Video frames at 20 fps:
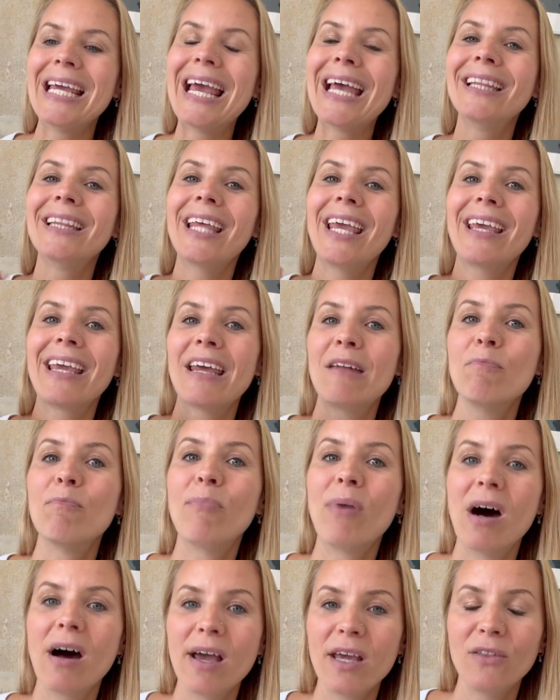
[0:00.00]
and they can
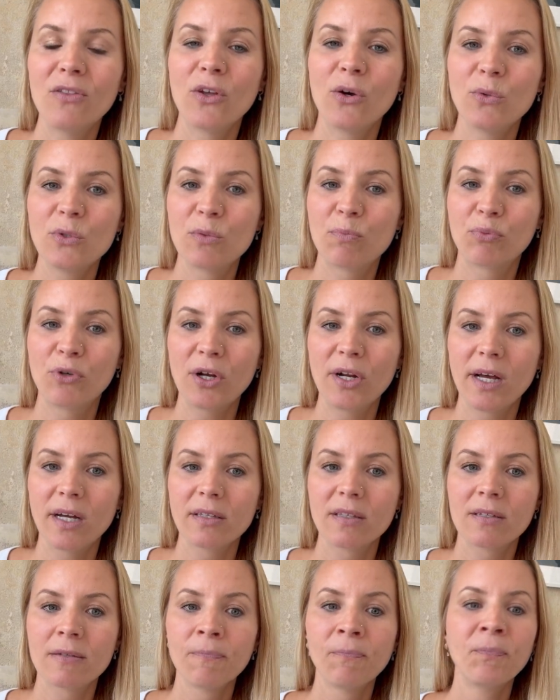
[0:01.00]
buy those
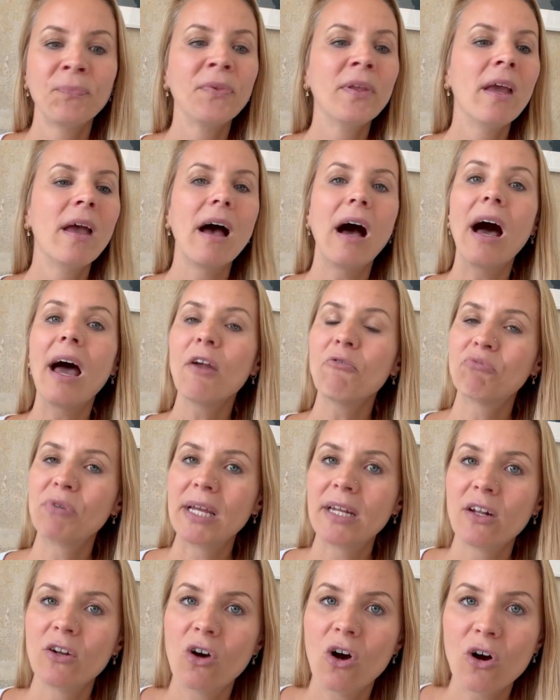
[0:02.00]
products. I ran
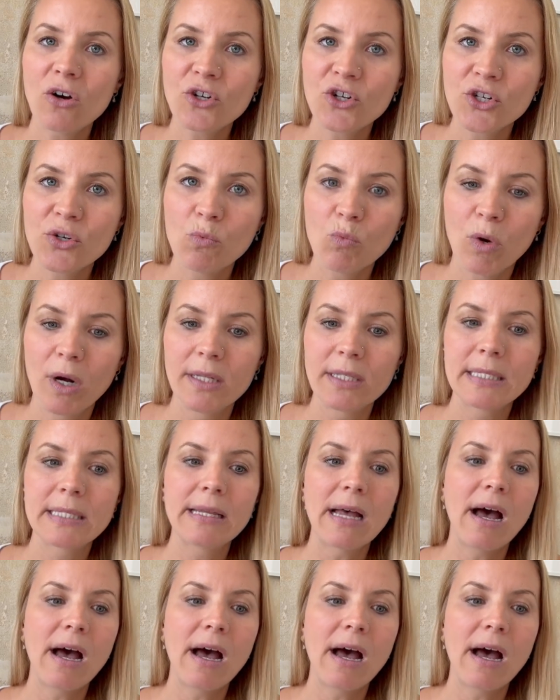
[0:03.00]
an auction once.